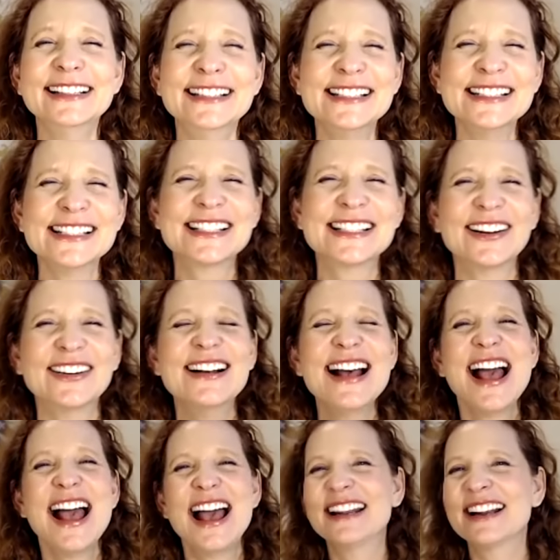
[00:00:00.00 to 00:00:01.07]
So,
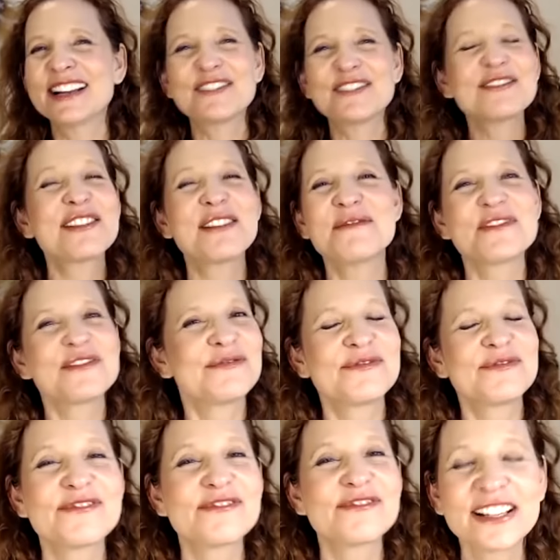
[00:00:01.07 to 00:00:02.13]
and I grew up
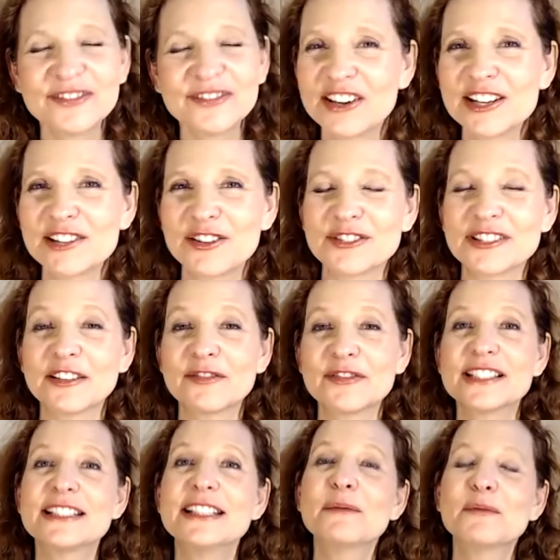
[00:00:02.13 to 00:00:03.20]
with very low
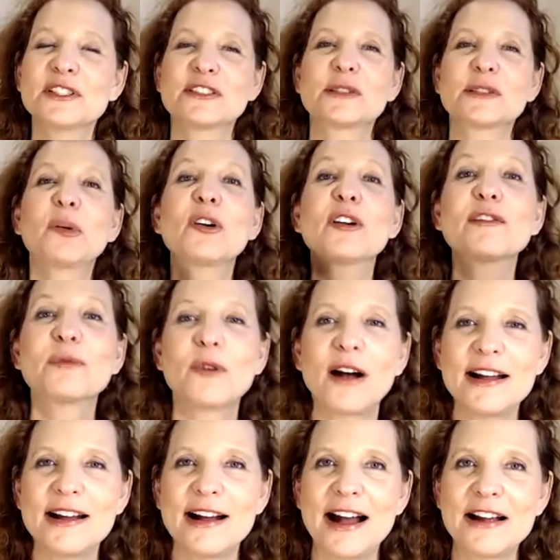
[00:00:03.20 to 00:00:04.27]
self-esteem, which is part of
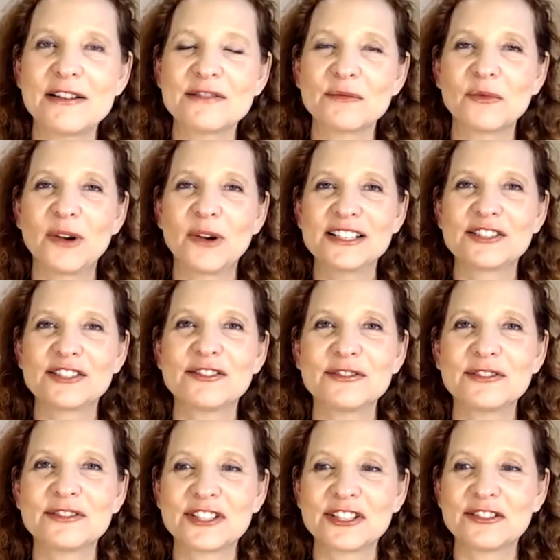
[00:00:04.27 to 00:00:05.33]
why I want
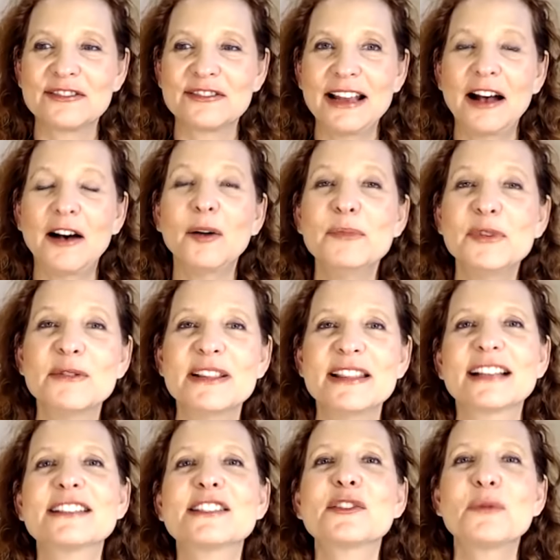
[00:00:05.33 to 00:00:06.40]
to help you. And
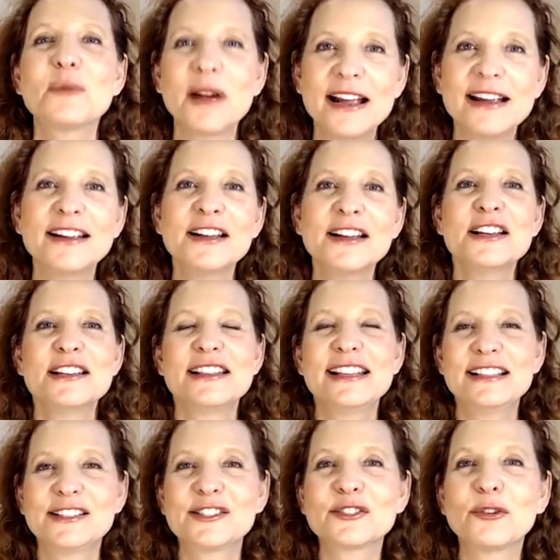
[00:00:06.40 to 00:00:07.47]
that's the way
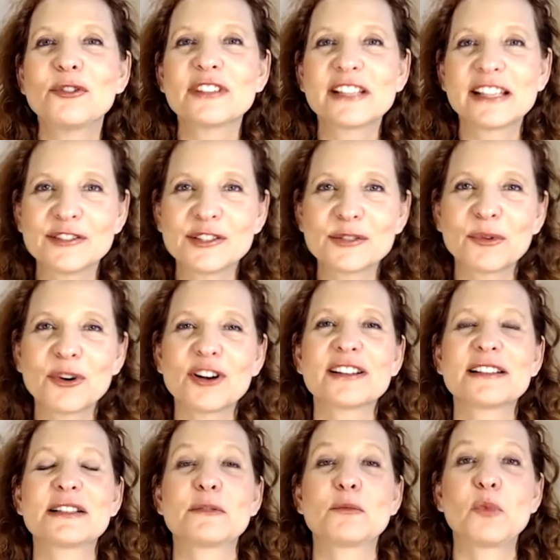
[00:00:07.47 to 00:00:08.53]
these soul gifts work.
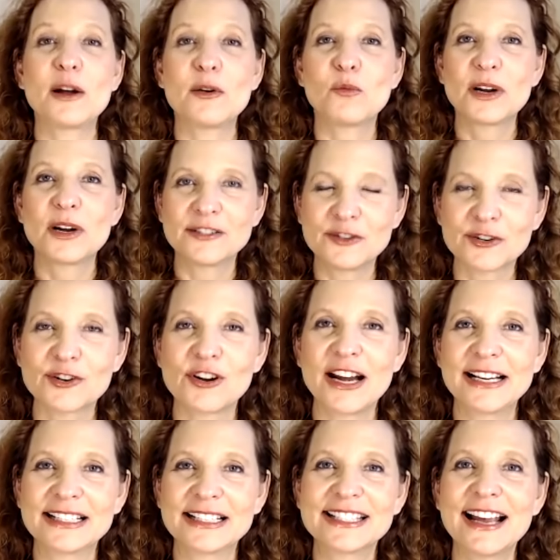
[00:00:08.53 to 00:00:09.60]
It's what is your
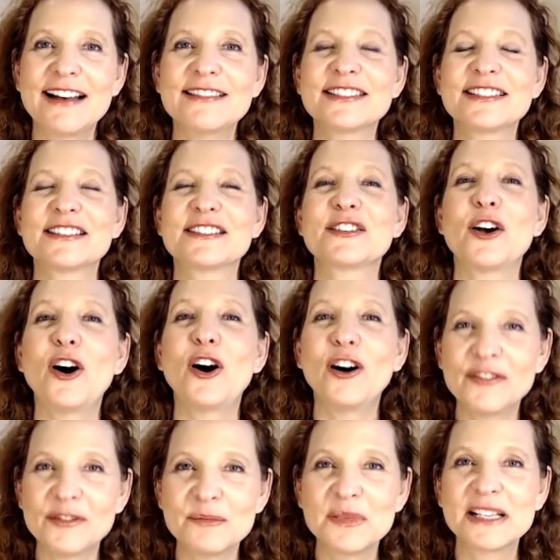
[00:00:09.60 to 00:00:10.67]
greatest challenges
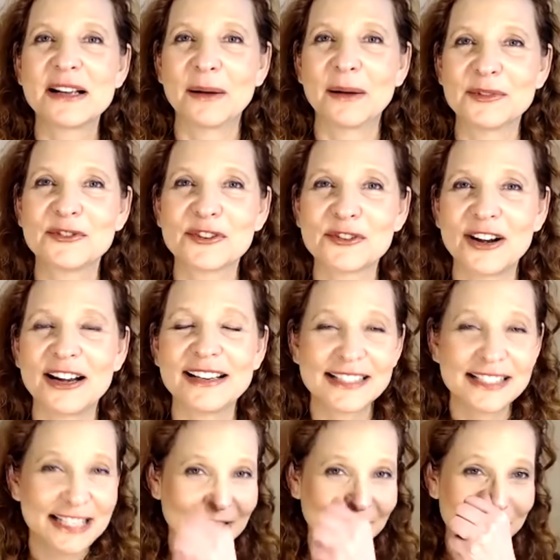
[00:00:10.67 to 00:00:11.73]
often becomes your greatest
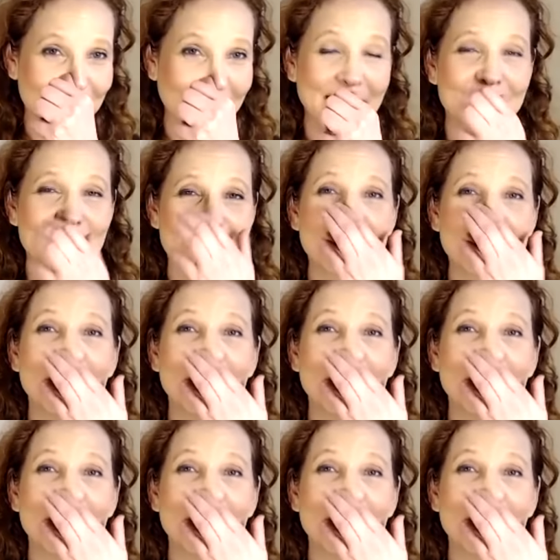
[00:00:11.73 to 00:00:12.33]
gifts, right? So